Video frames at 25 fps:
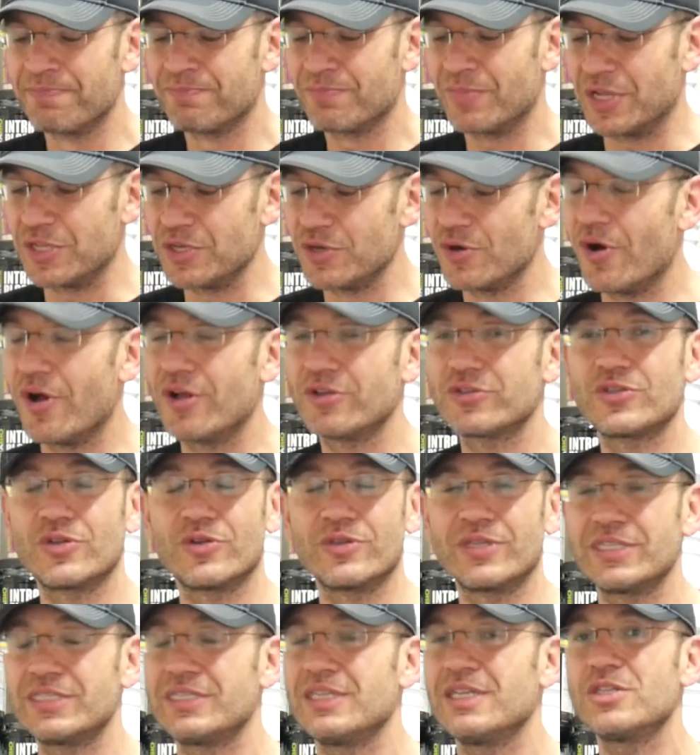But you
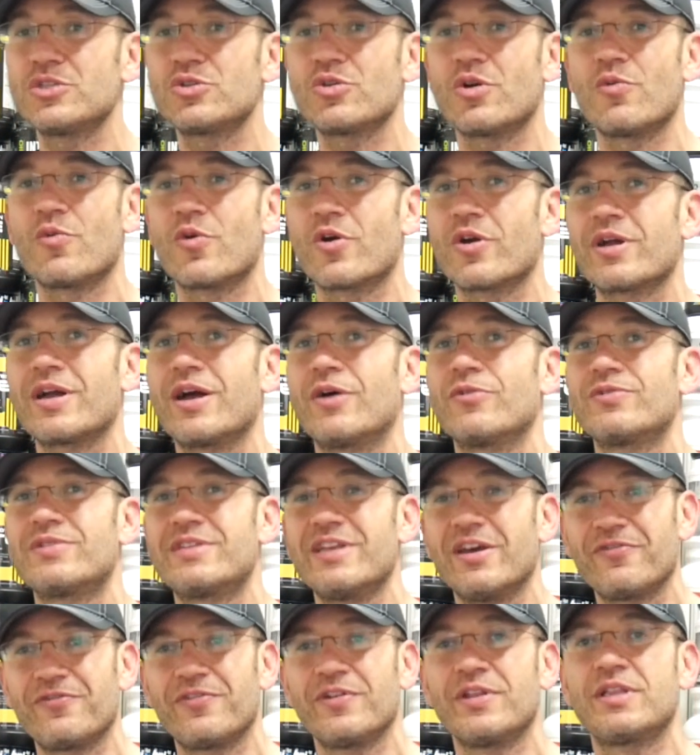also, this Intra Workout
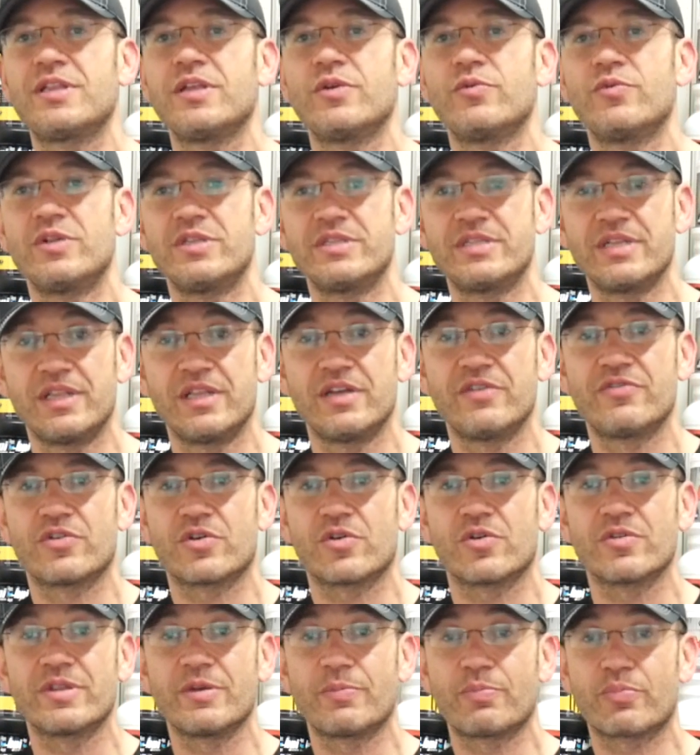definitely will
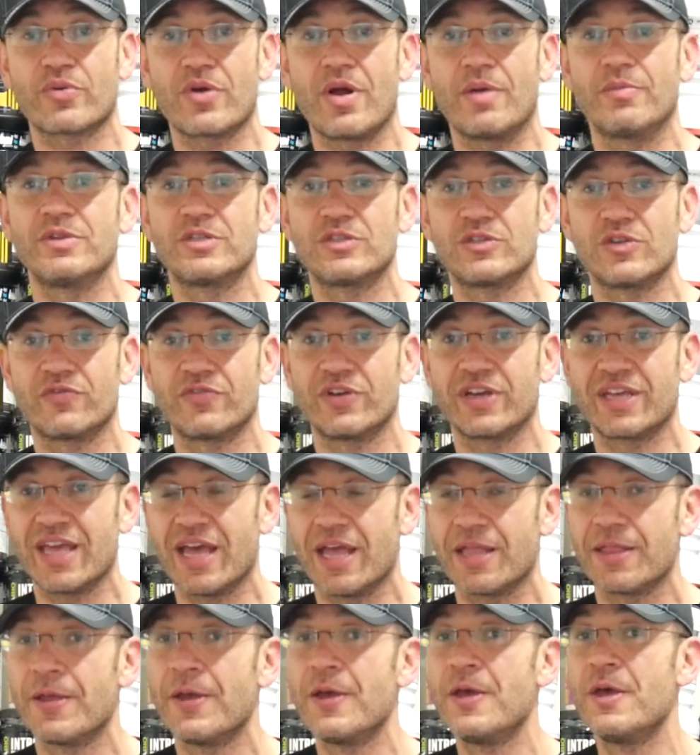deliver on the promise of,
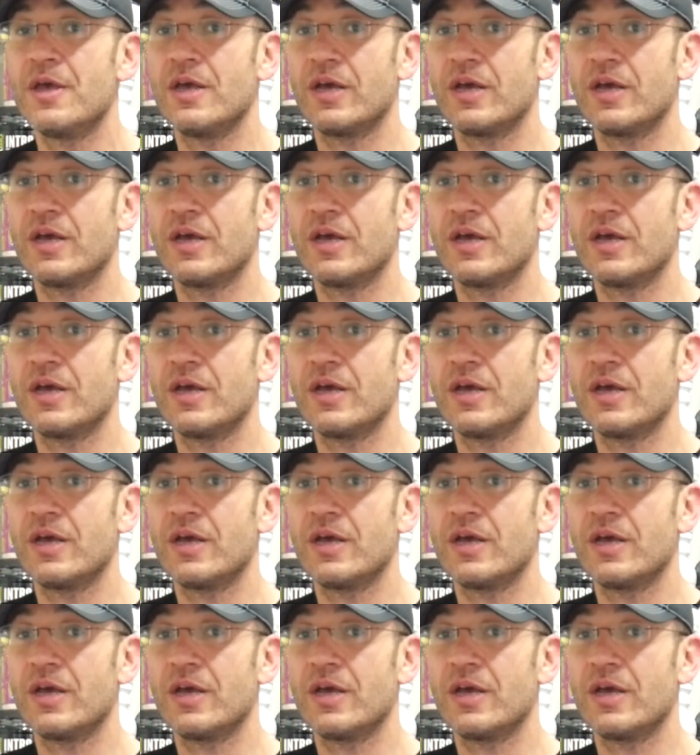again,